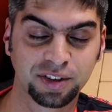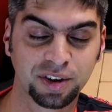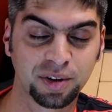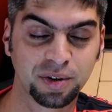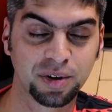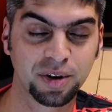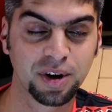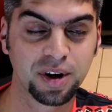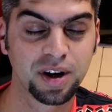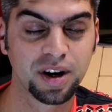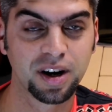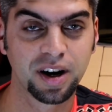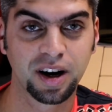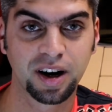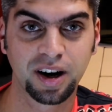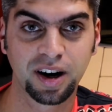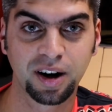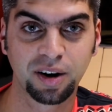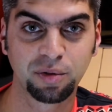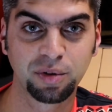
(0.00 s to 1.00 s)
So
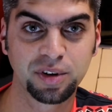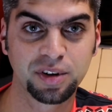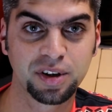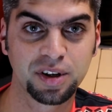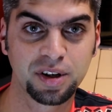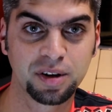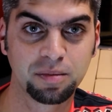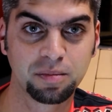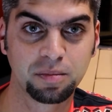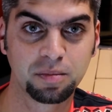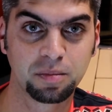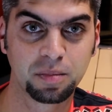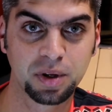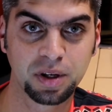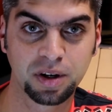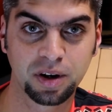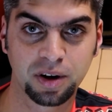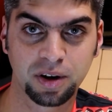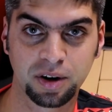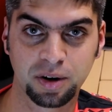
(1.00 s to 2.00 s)
I went to
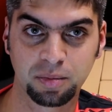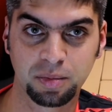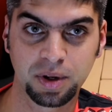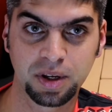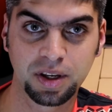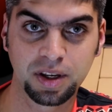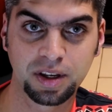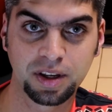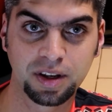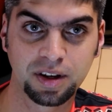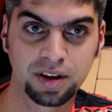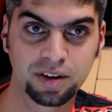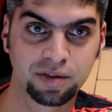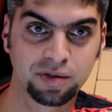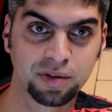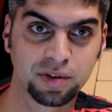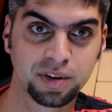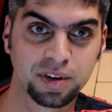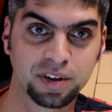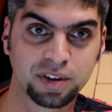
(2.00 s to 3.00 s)
MBRP
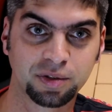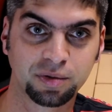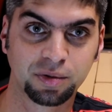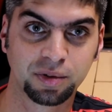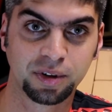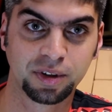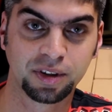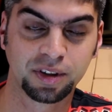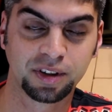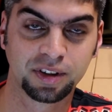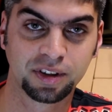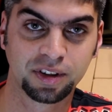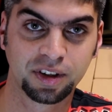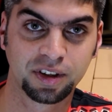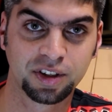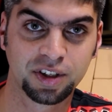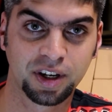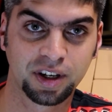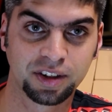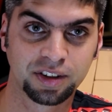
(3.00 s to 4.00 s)
for this one.
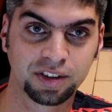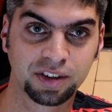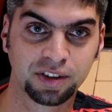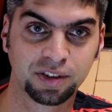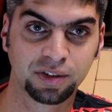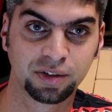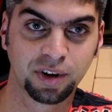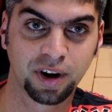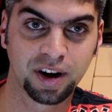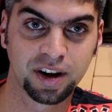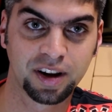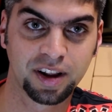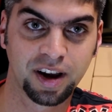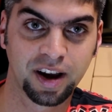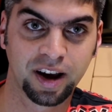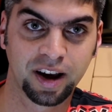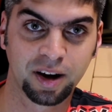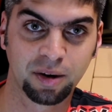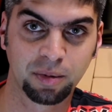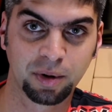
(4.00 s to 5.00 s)
Checks in right
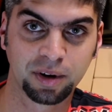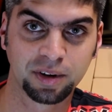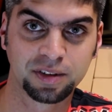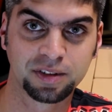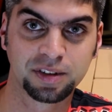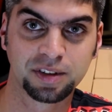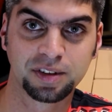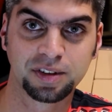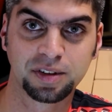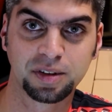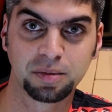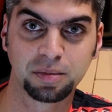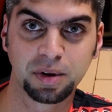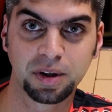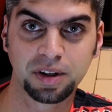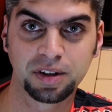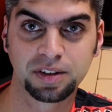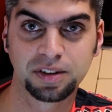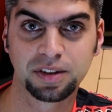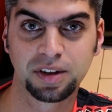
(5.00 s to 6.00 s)
at about 60
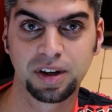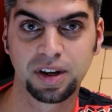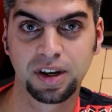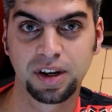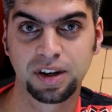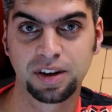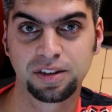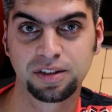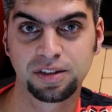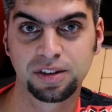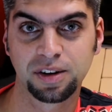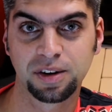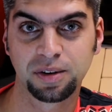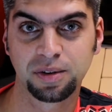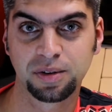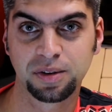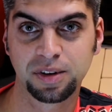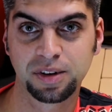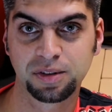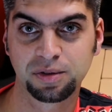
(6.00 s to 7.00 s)
bucks.
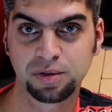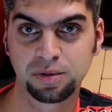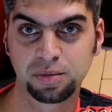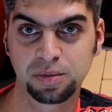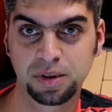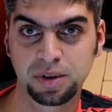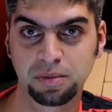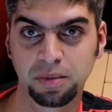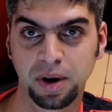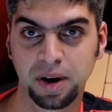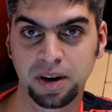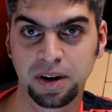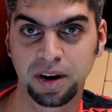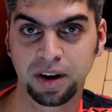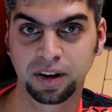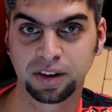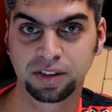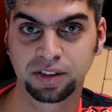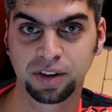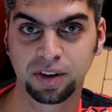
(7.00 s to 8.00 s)
So this would be my
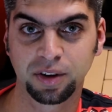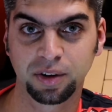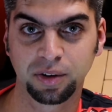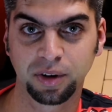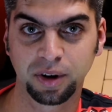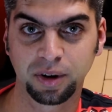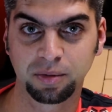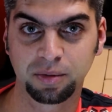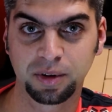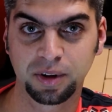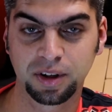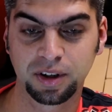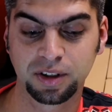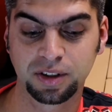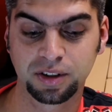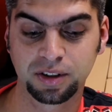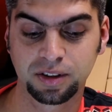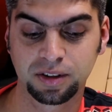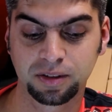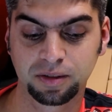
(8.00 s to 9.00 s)
next
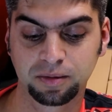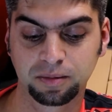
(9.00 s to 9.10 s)
recommendation.